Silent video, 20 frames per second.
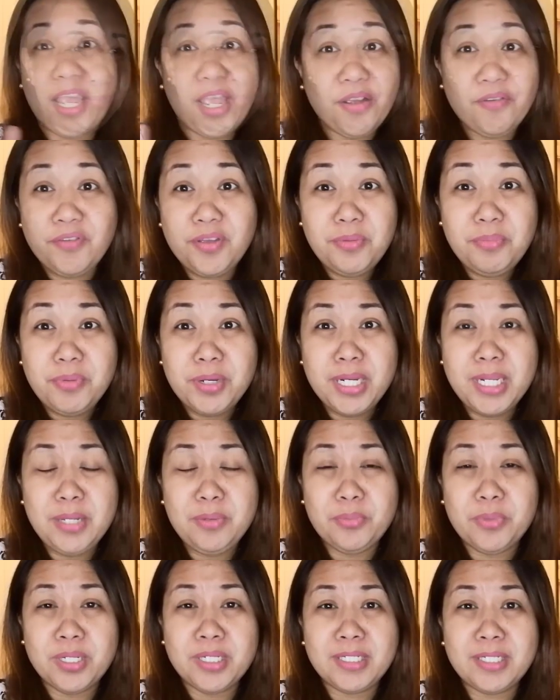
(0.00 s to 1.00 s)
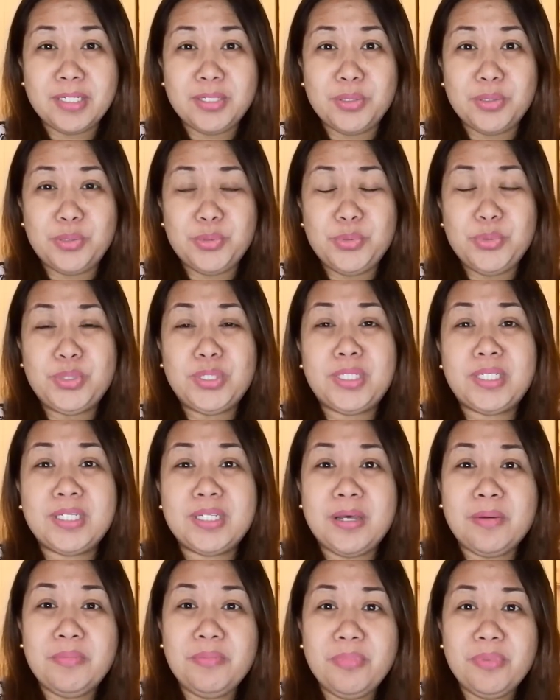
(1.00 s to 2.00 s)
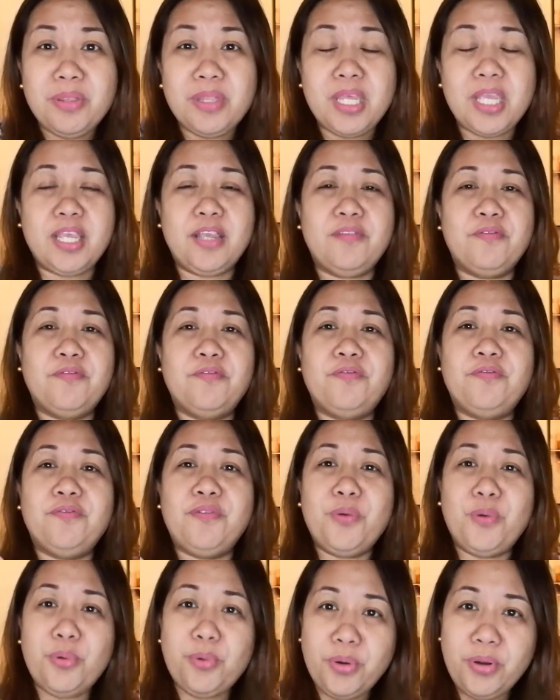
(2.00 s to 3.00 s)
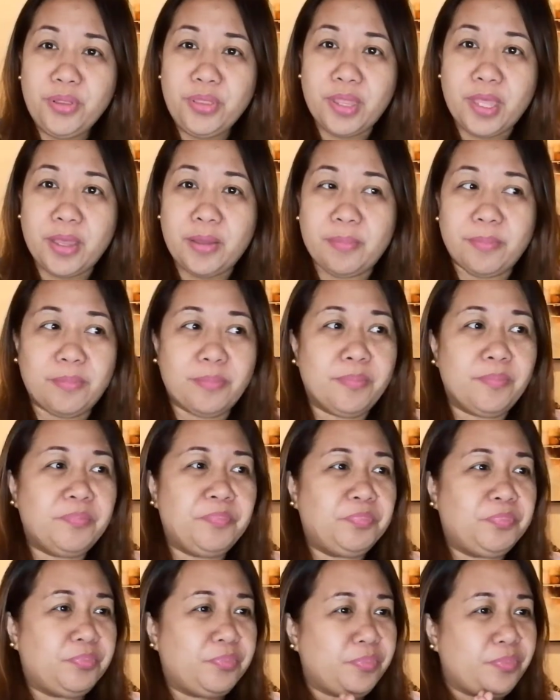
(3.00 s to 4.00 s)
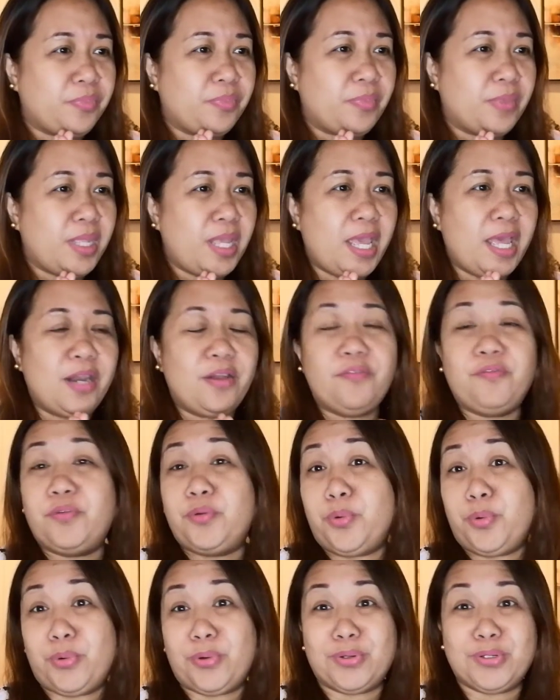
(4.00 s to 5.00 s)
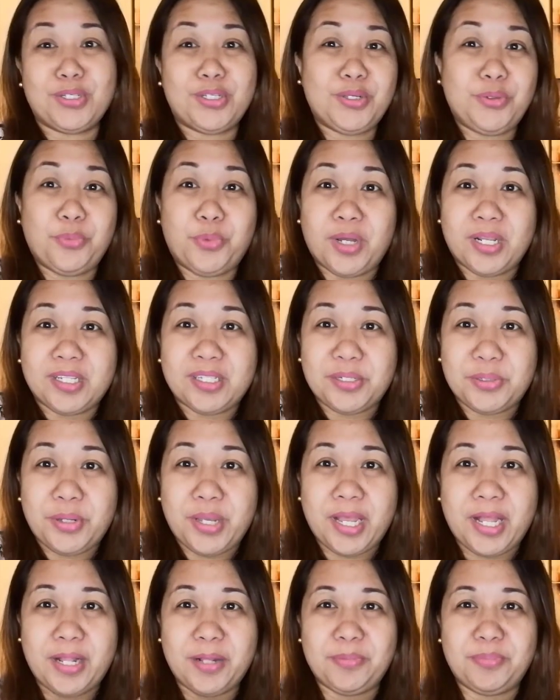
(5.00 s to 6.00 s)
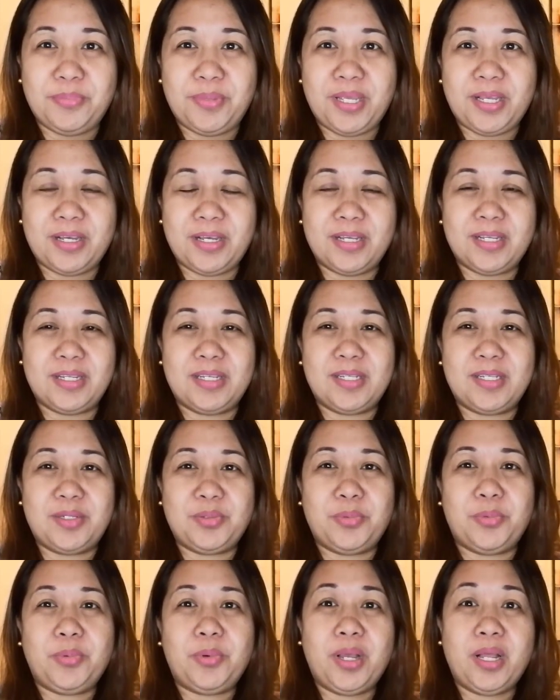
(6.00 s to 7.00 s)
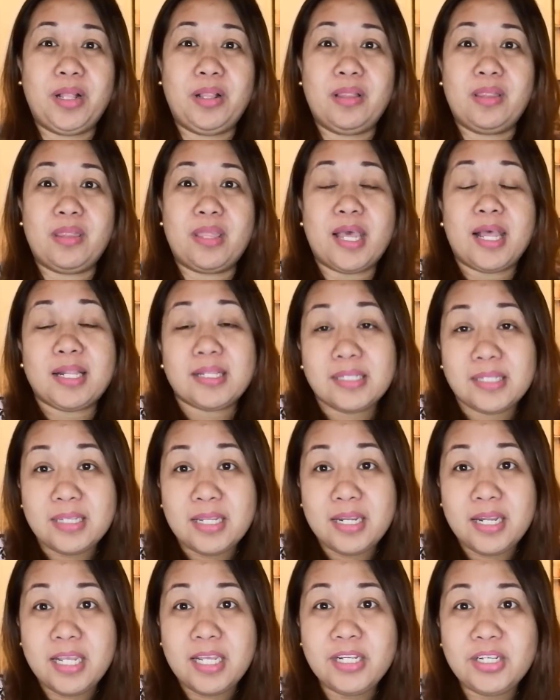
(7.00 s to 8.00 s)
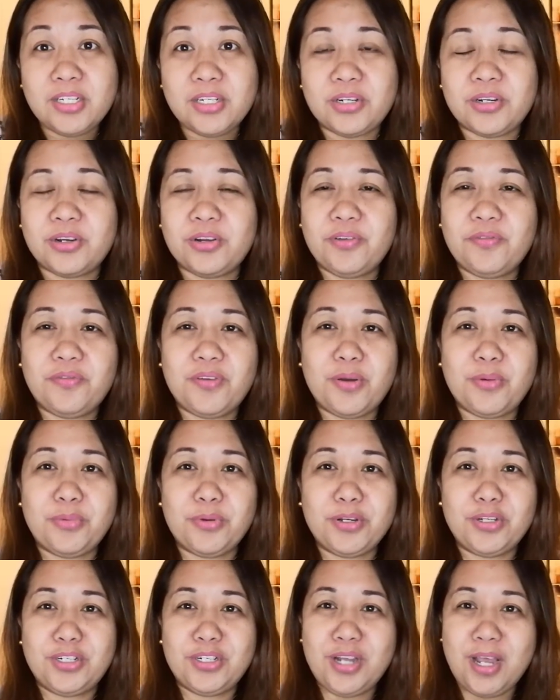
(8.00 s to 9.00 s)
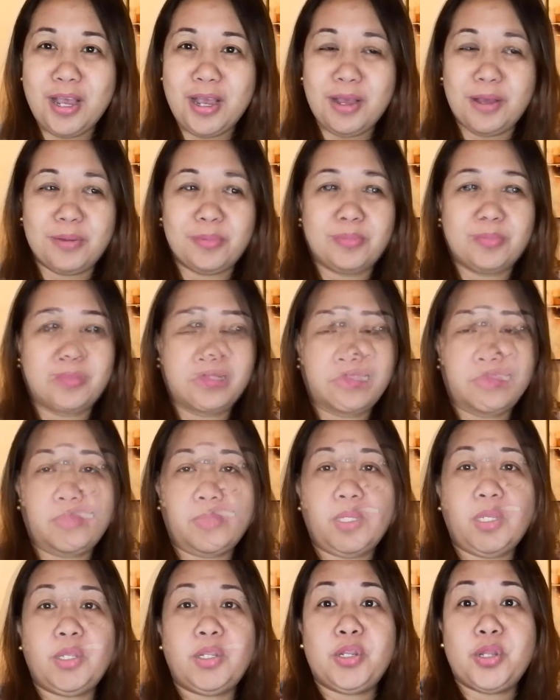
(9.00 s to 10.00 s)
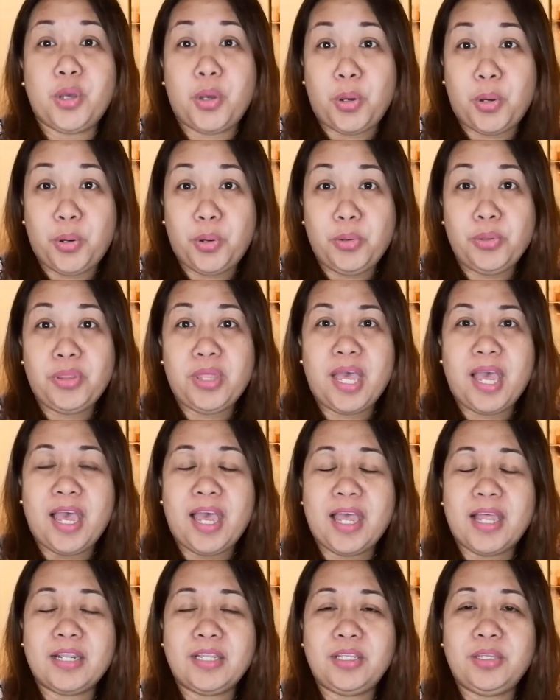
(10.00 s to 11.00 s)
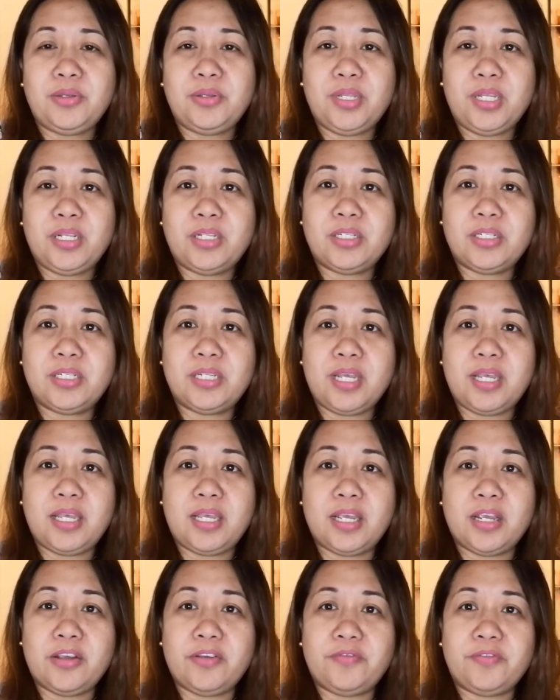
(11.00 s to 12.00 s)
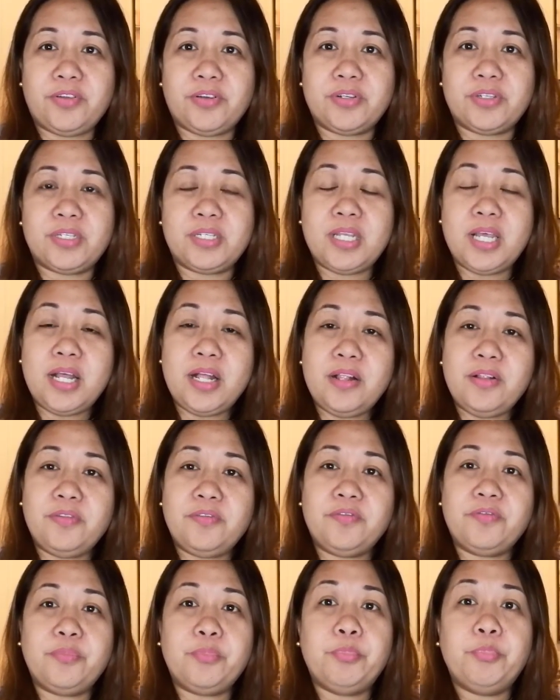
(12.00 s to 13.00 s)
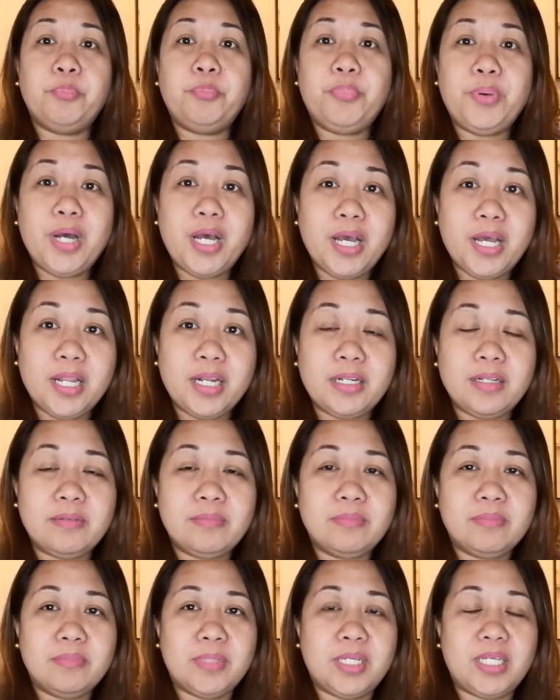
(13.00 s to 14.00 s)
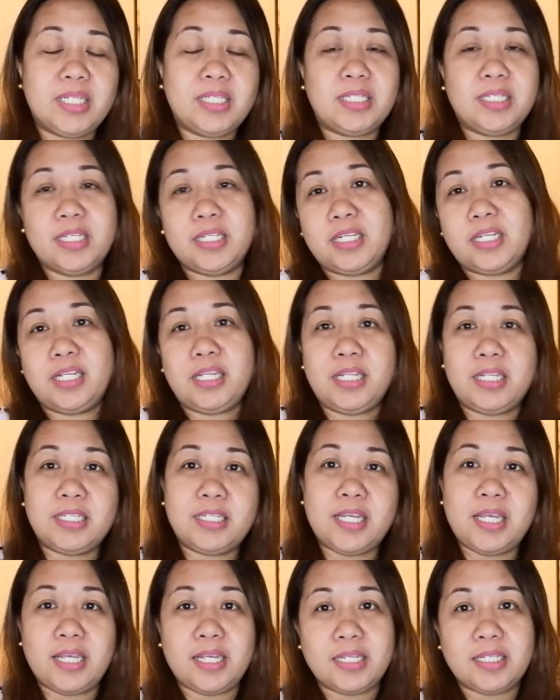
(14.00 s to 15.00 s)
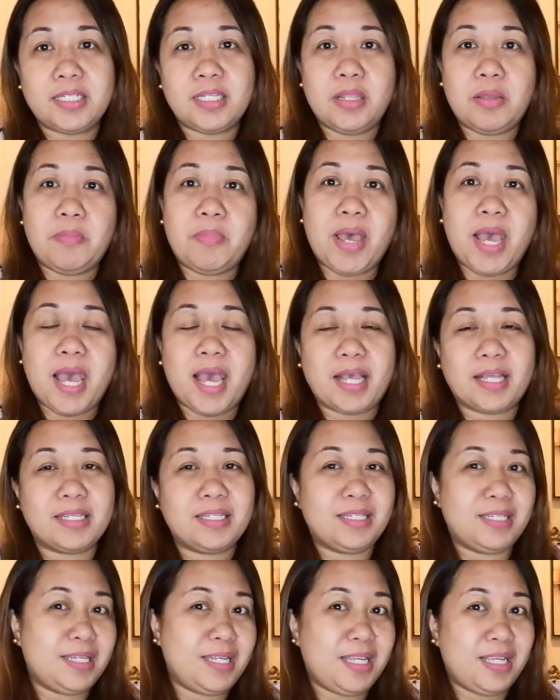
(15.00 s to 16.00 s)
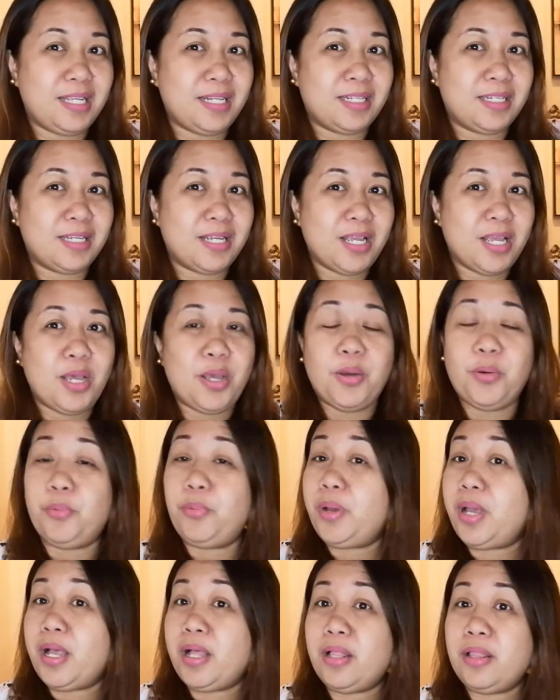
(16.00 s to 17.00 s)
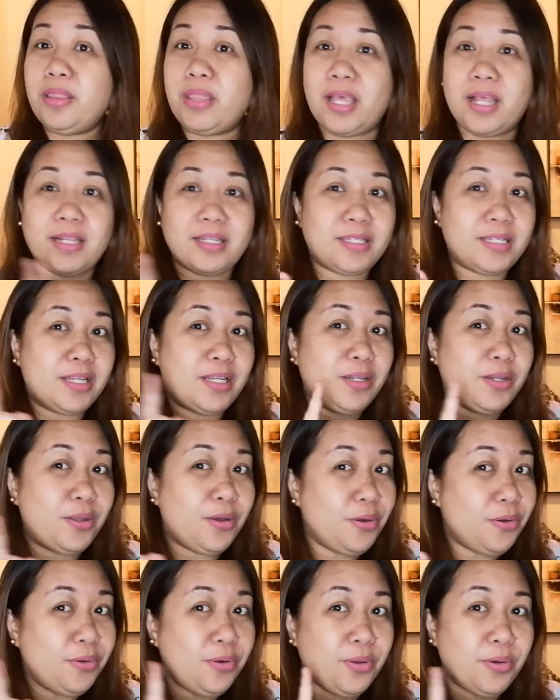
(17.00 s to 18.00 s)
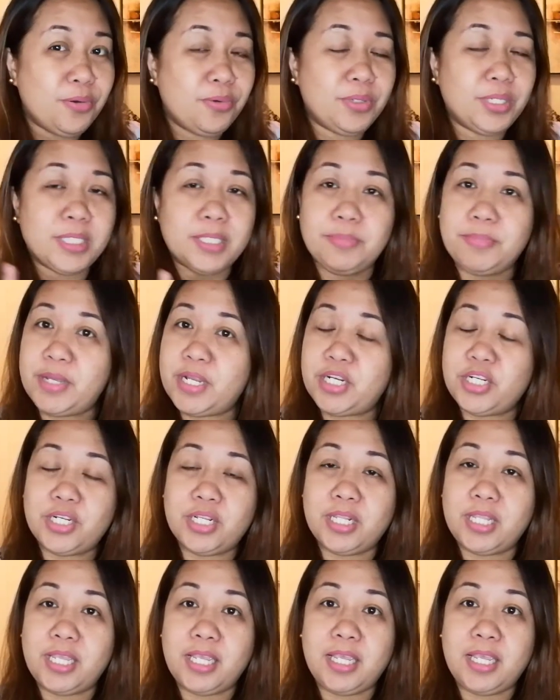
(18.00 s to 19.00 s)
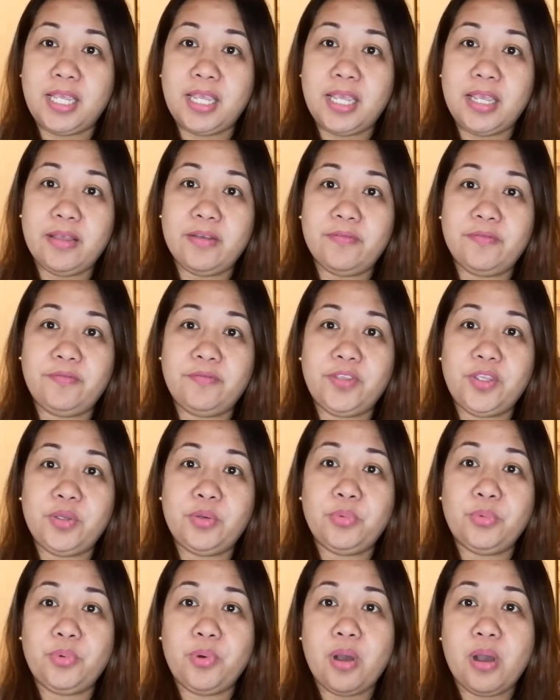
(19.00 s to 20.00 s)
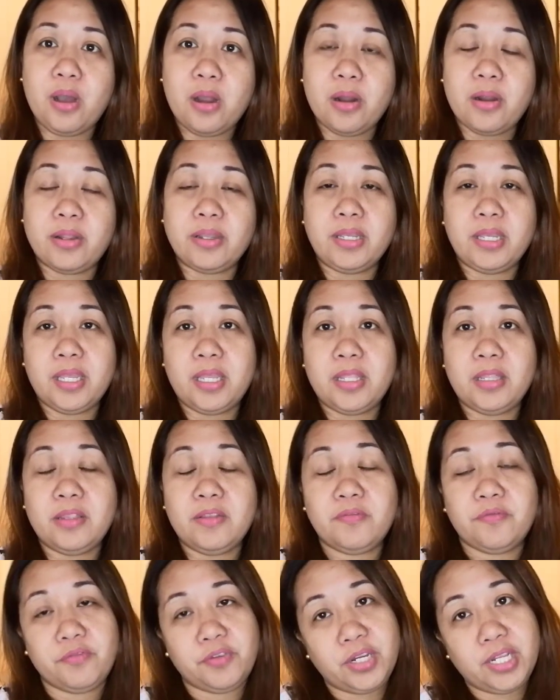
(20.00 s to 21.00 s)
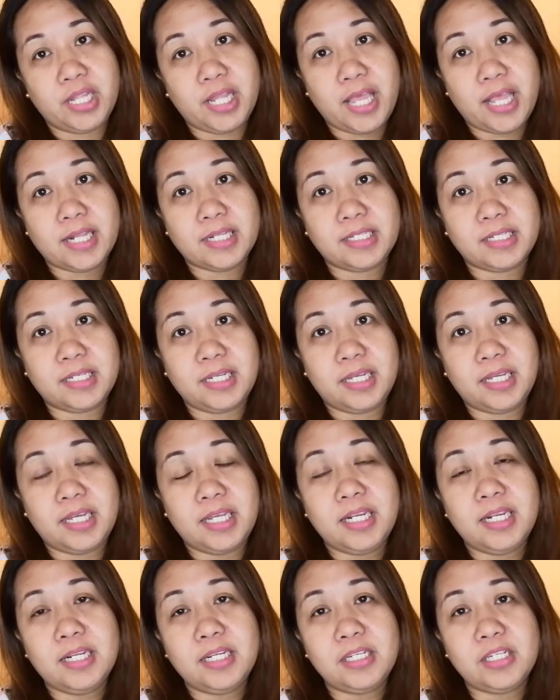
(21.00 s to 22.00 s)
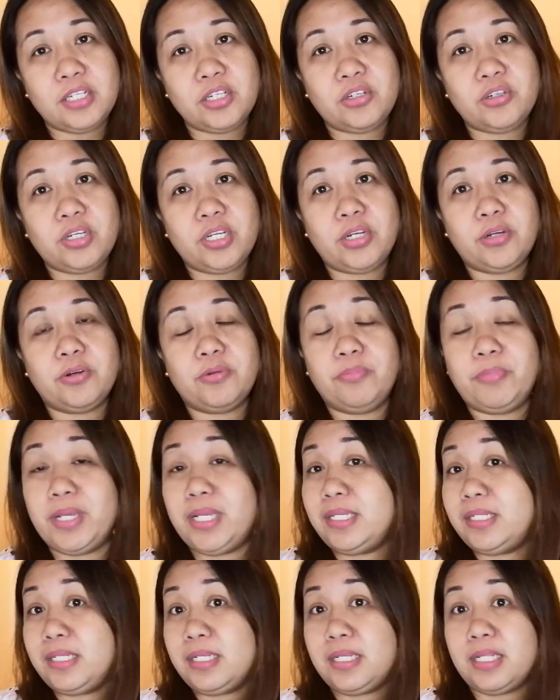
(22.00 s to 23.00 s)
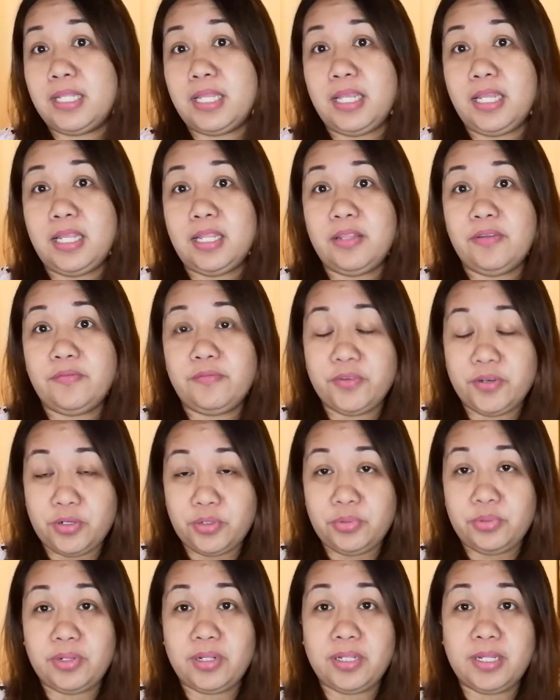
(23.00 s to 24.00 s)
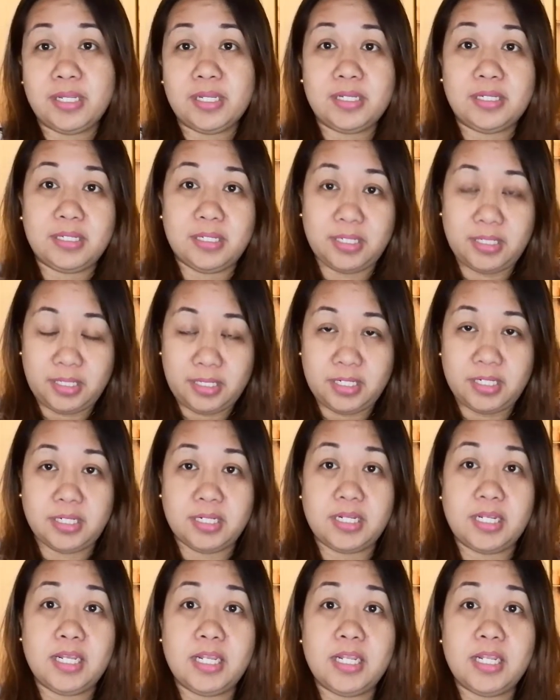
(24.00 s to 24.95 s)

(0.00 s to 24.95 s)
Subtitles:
Everybody wants to do something for them, and of course, you want to help because, well, that's the nature of our job. You know that you need to take care of yourself, but it suddenly takes the back seat. Well, that's a no no, especially if you are in the freelancing industry or basically in the virtual assistant